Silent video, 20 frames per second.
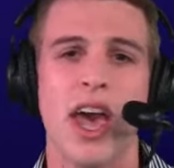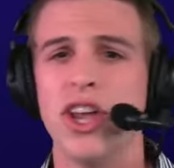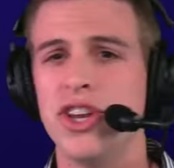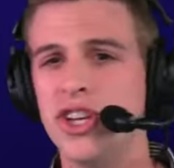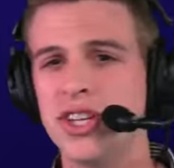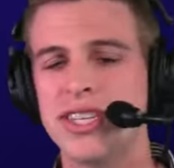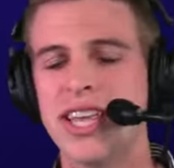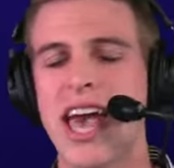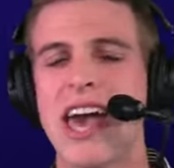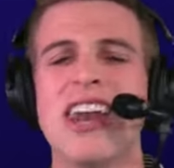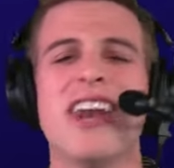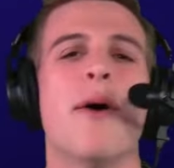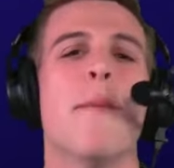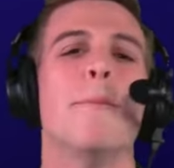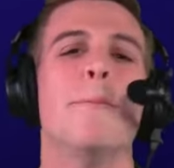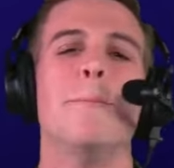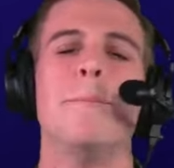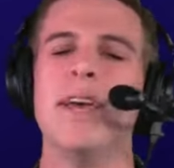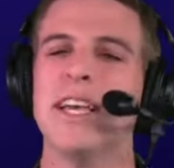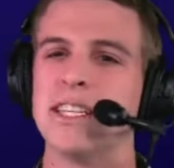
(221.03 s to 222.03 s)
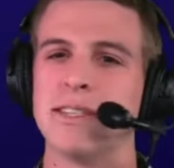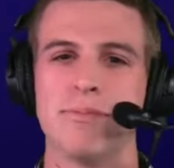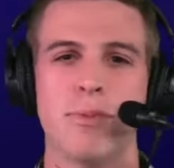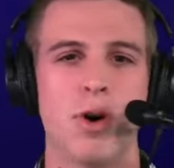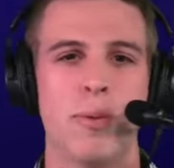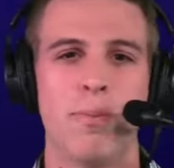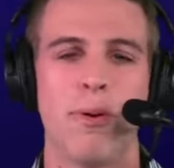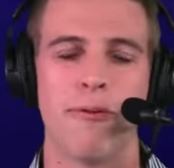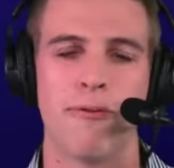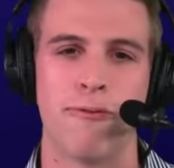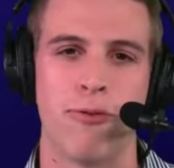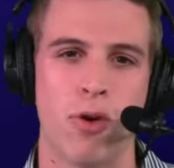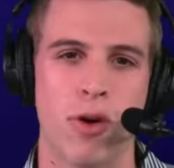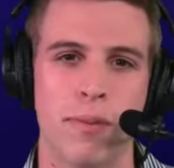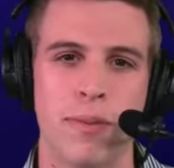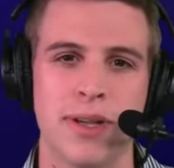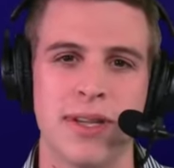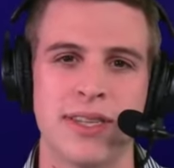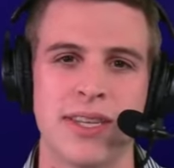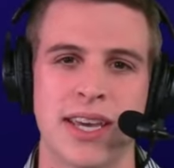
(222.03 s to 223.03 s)
Just had an abysmal
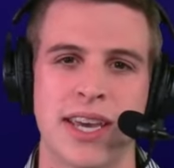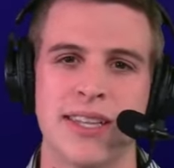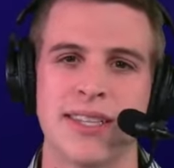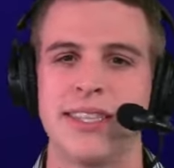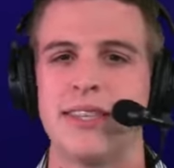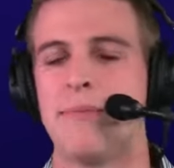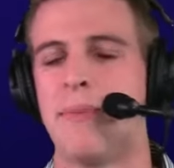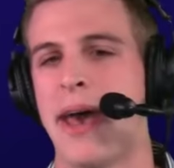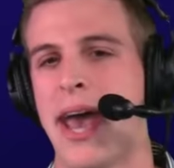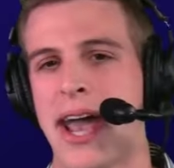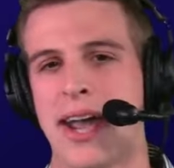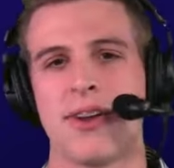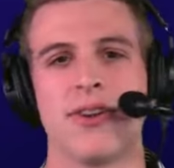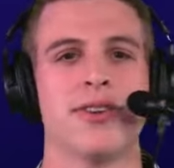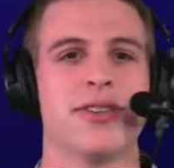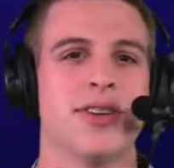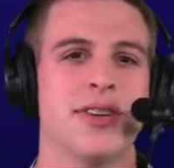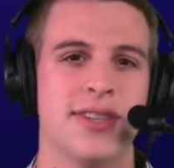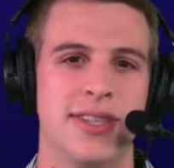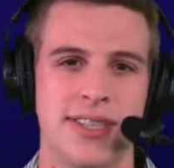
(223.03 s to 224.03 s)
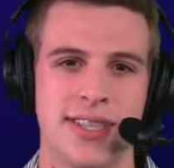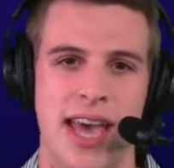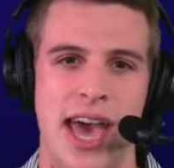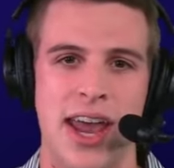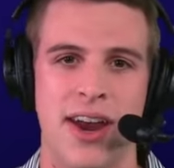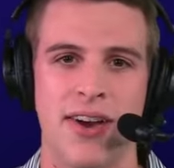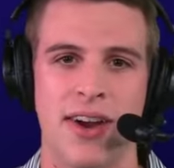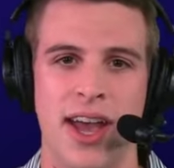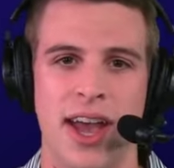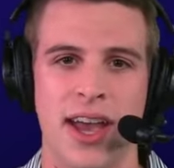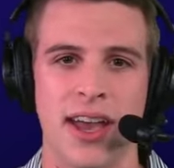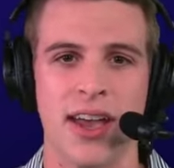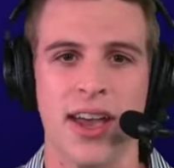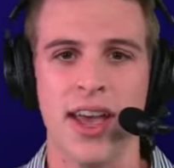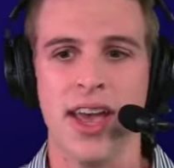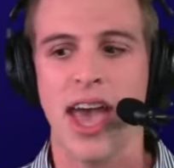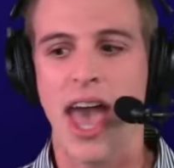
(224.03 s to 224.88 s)
performance against the Packers on Saturday.